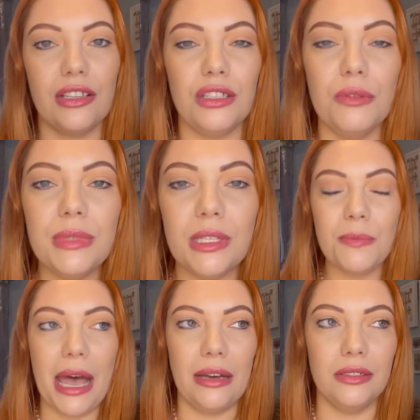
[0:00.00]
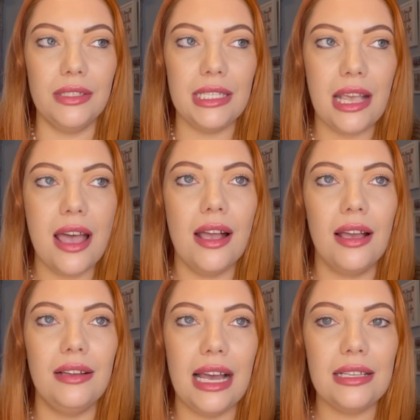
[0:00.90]
Some smells
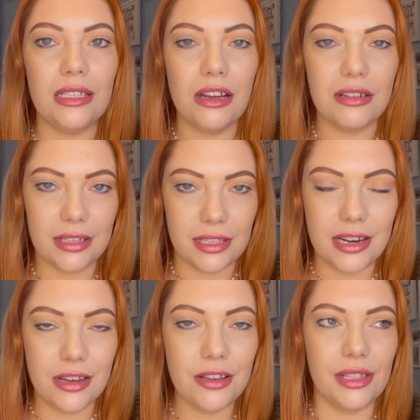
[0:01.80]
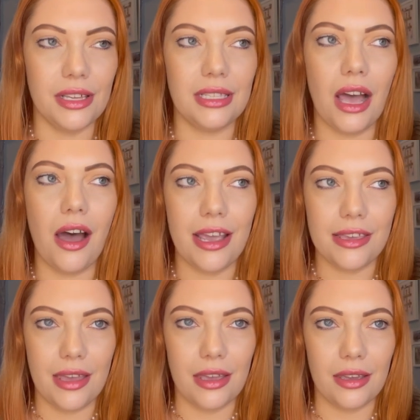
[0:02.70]
last longer than others, I
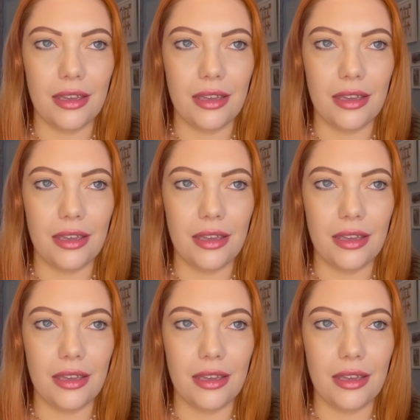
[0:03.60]
think.